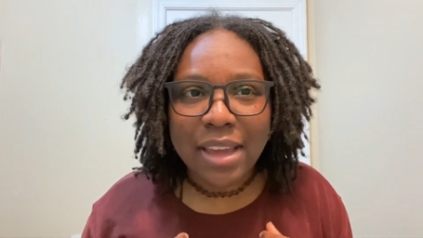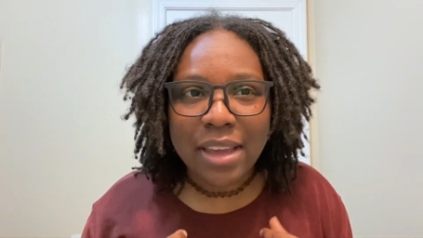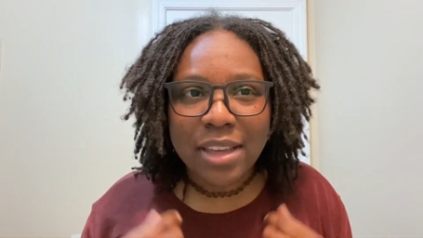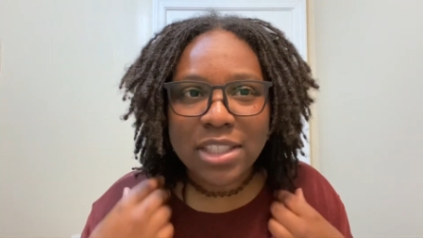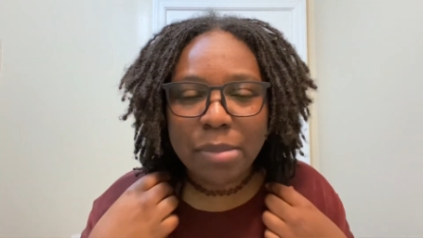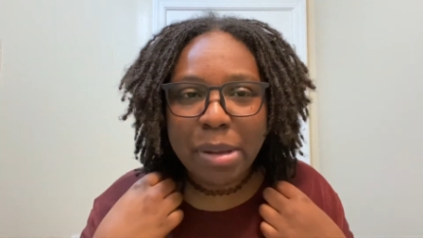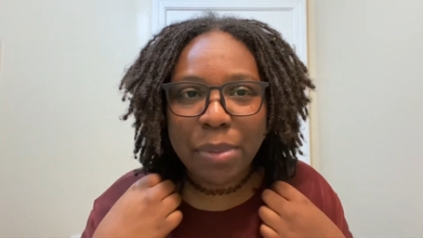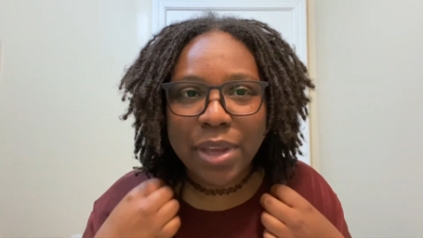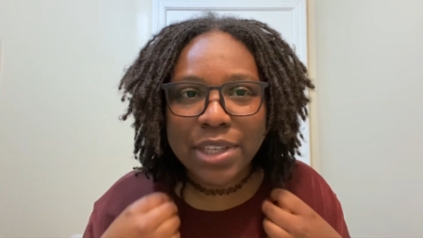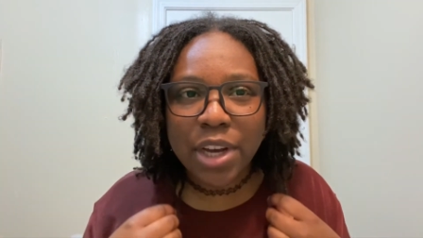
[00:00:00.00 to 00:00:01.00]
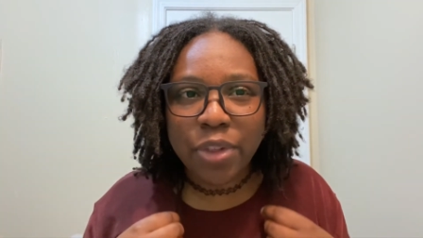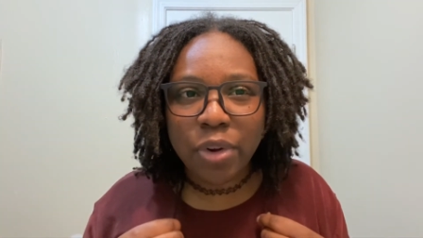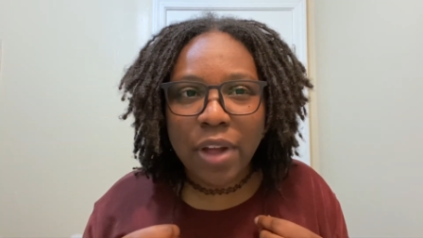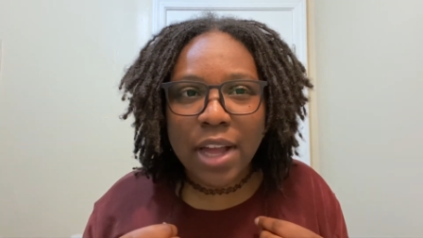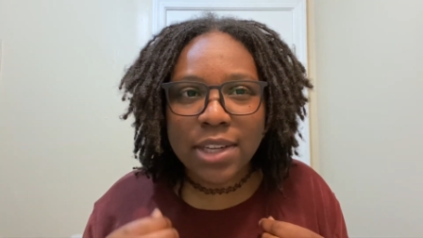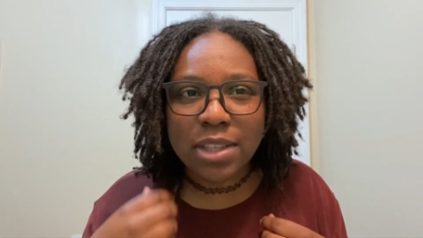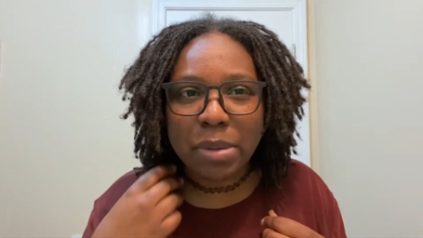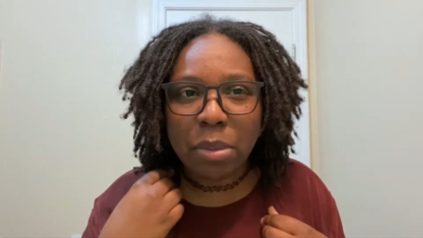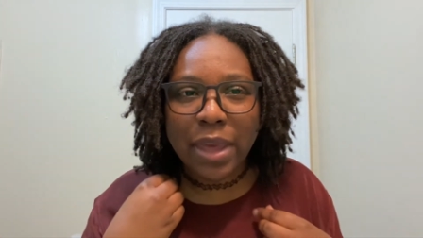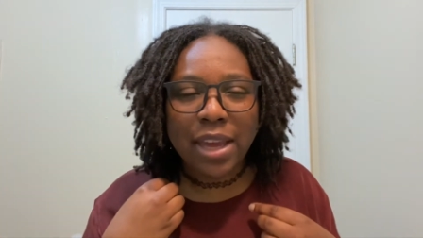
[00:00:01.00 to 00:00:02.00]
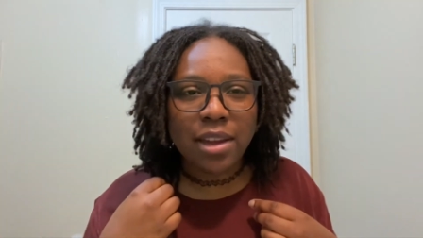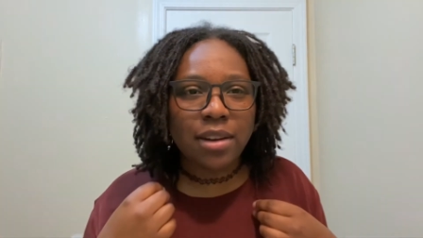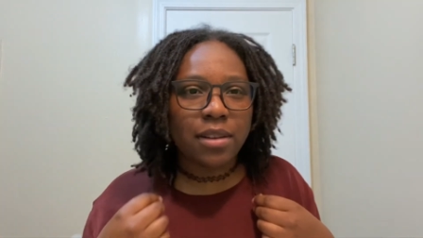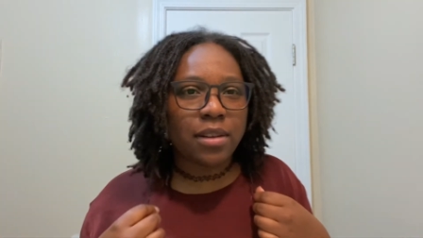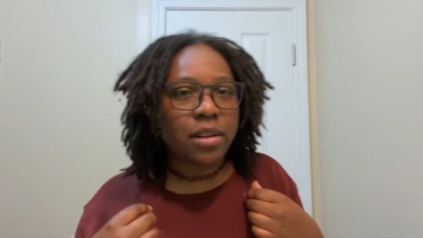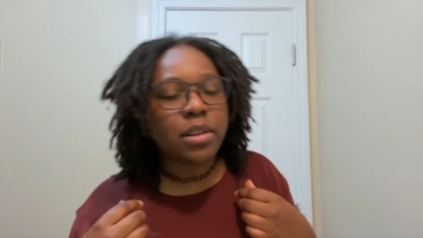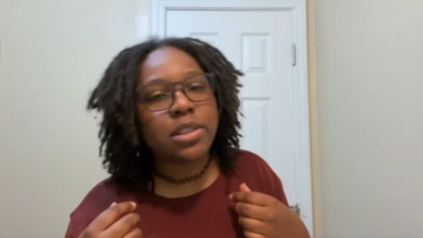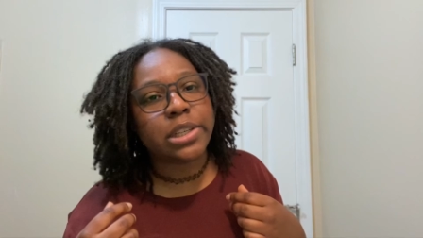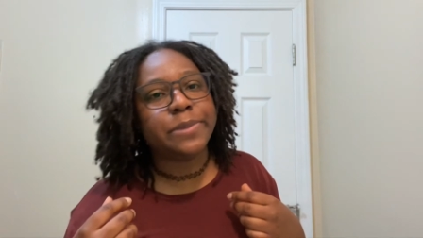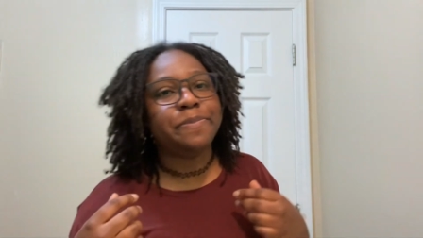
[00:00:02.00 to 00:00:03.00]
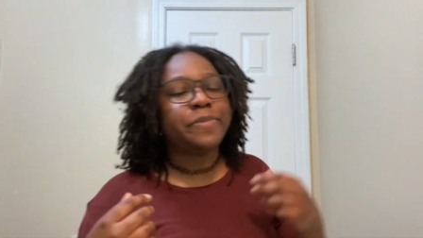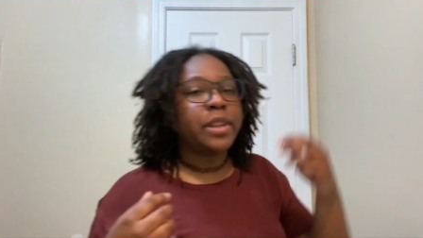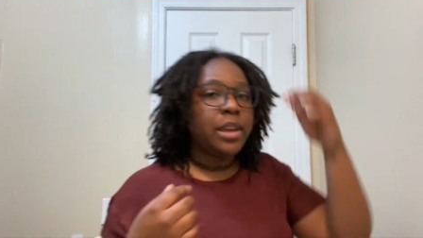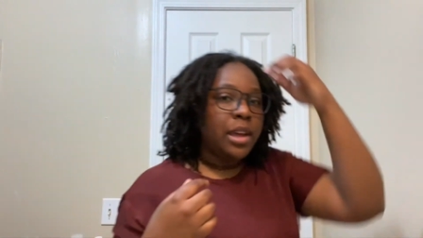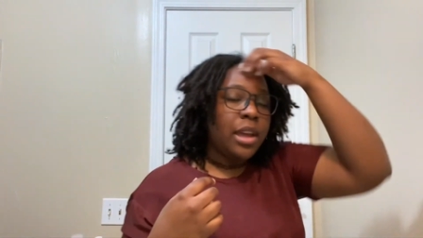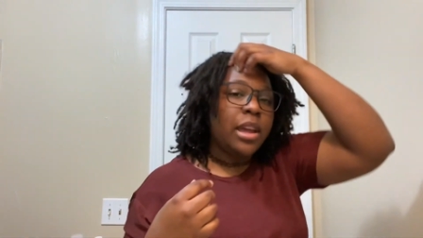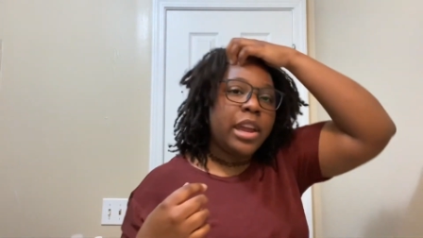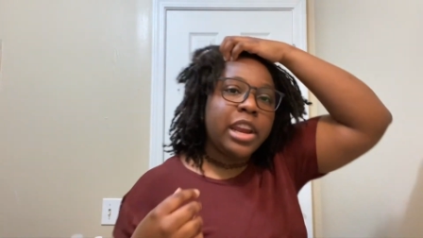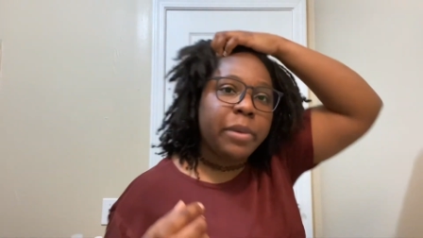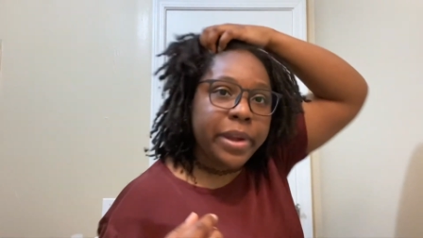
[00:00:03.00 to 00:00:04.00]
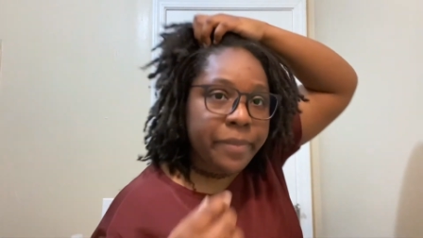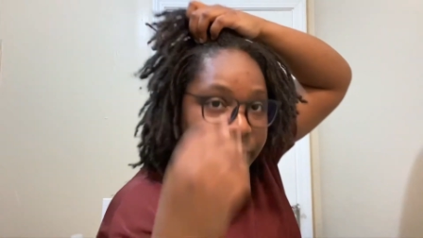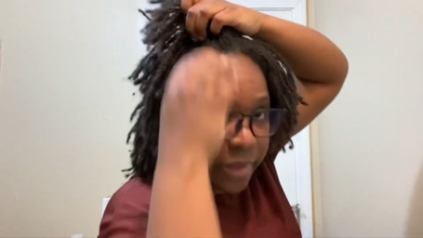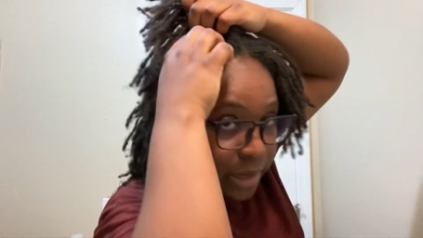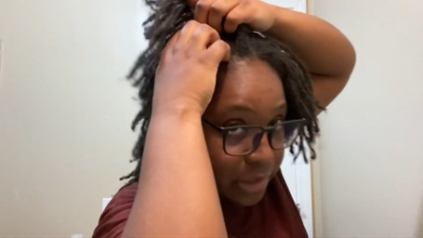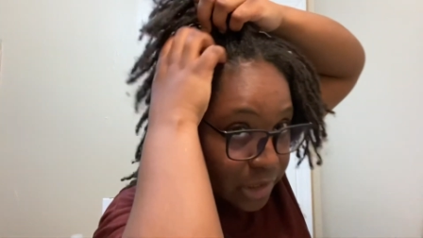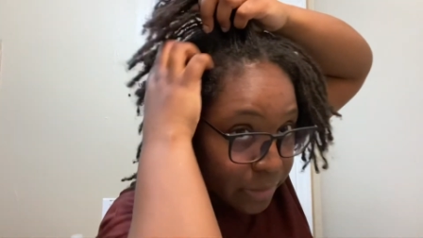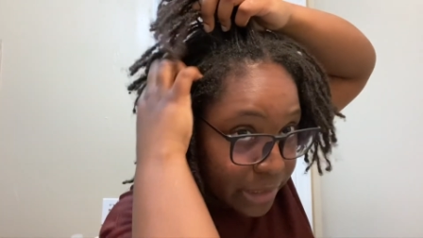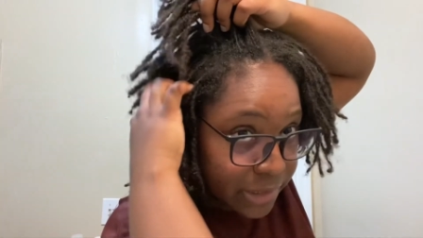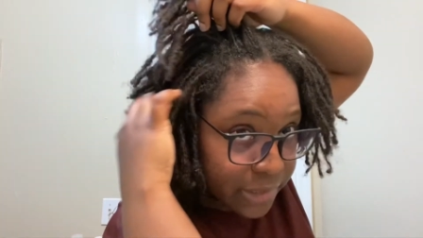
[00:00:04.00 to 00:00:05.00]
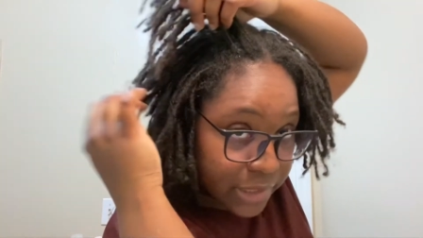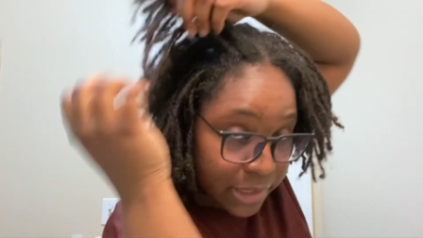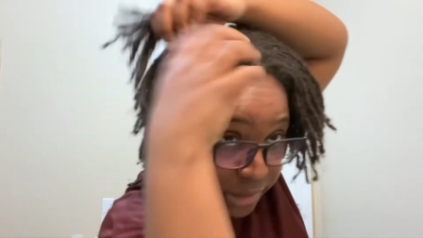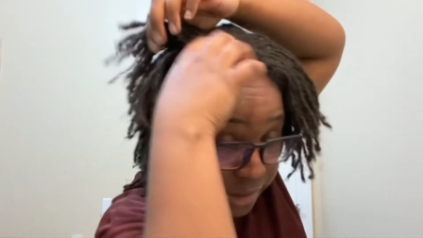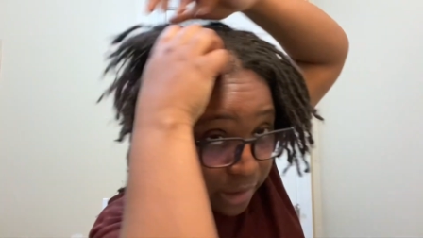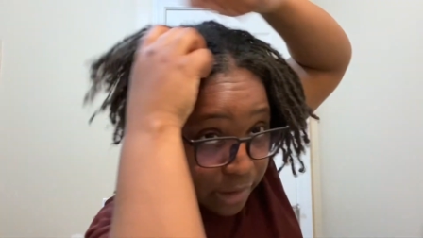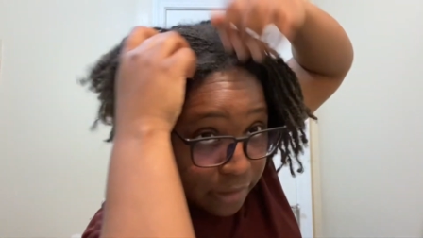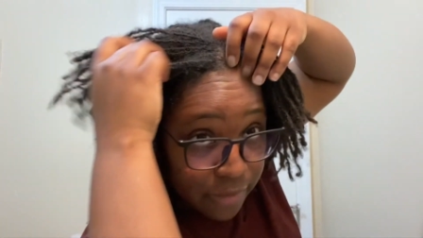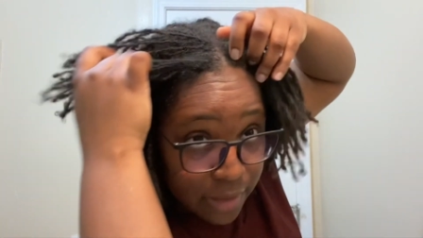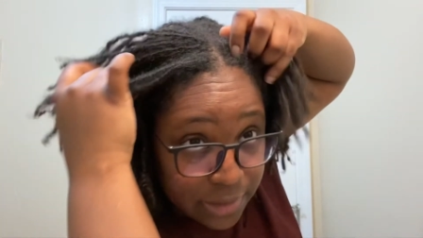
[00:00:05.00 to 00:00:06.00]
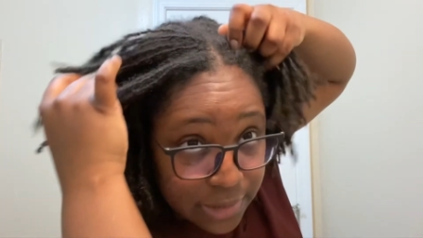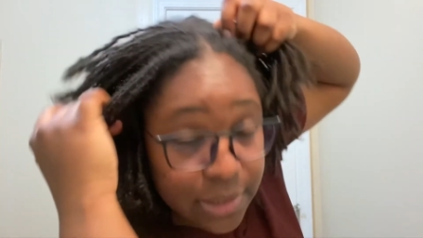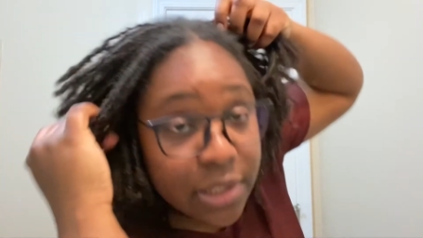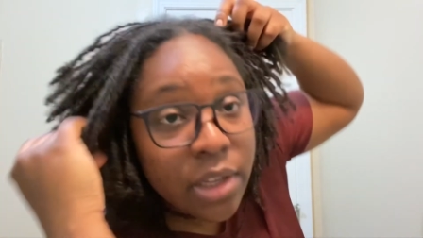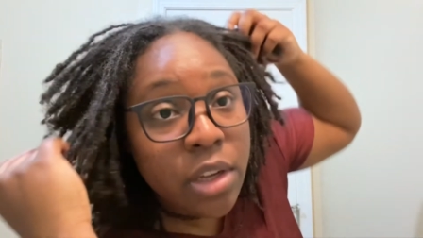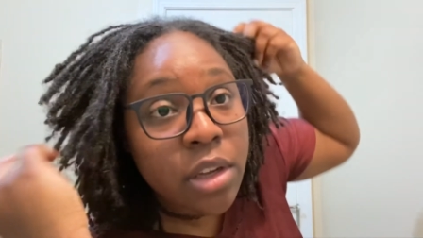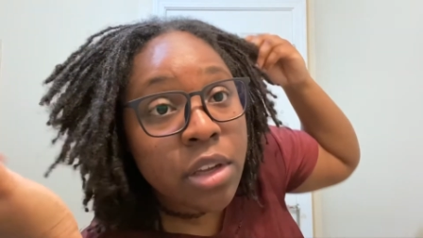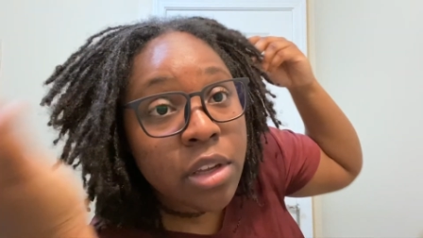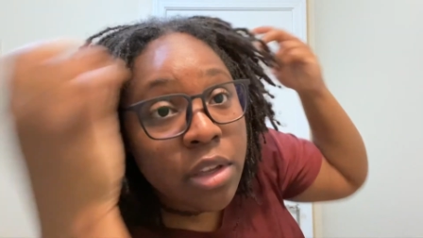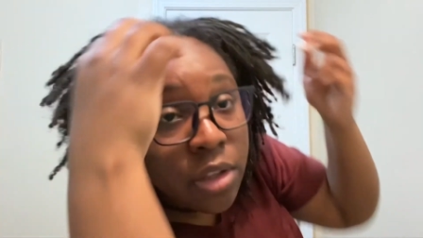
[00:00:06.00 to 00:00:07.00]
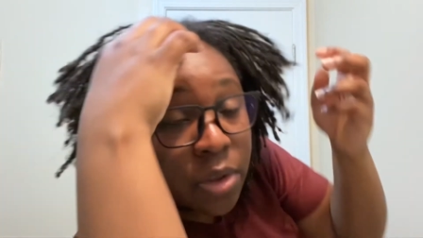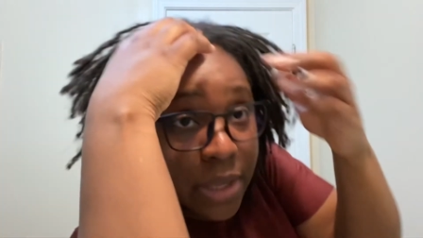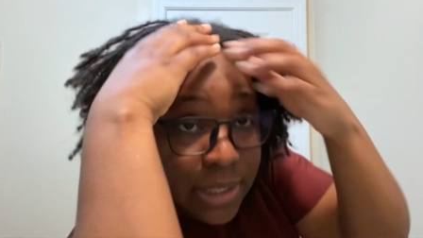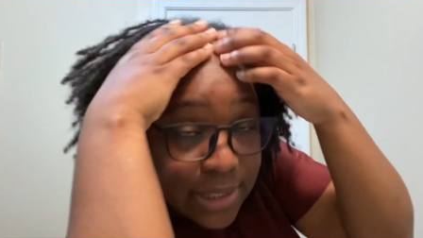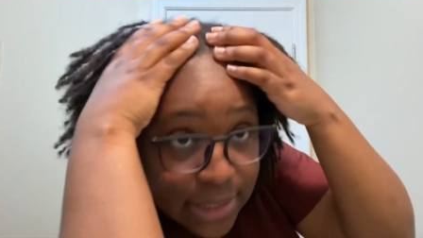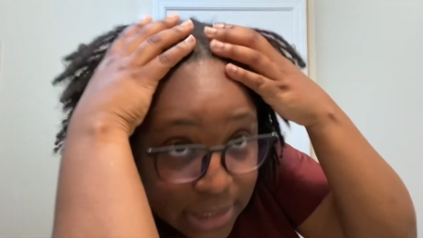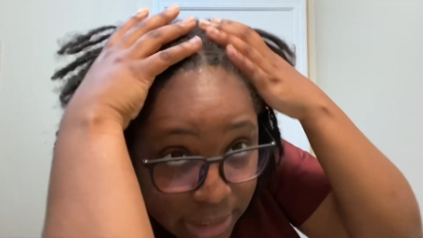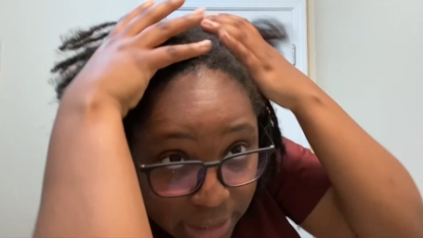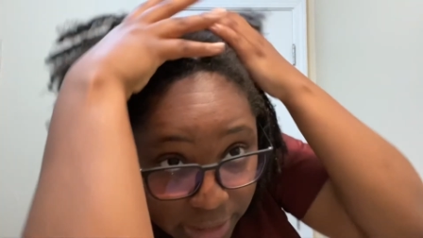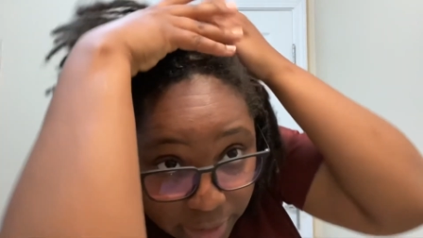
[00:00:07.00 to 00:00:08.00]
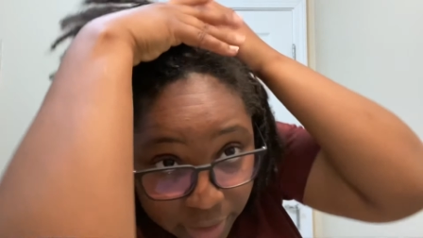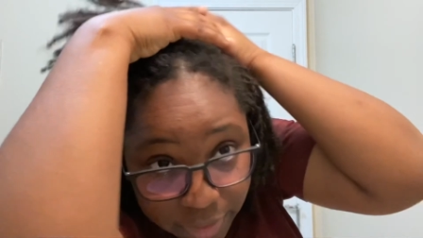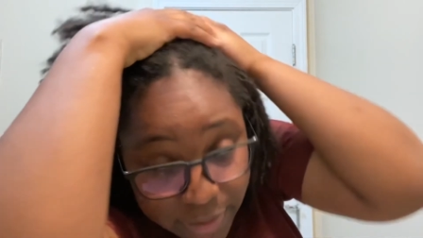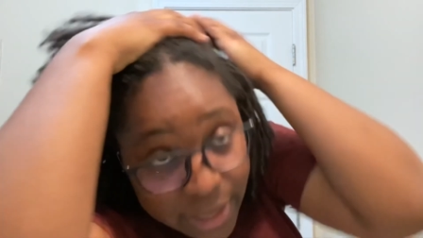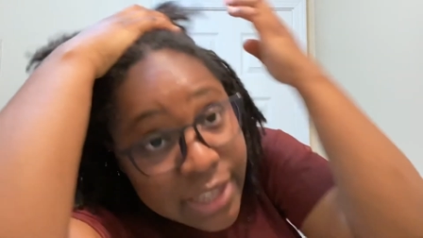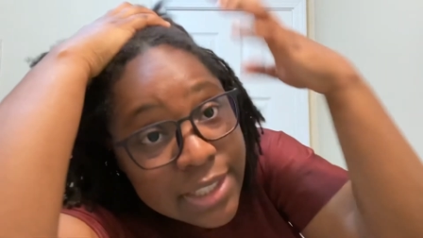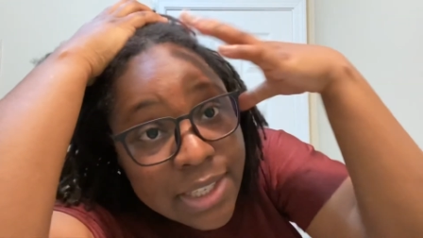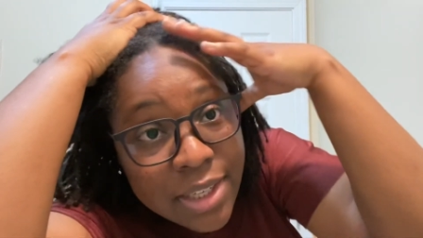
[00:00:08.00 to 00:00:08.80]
some people can tell they're locks, some people can't. So anyway, here's the rest of this. You can see here that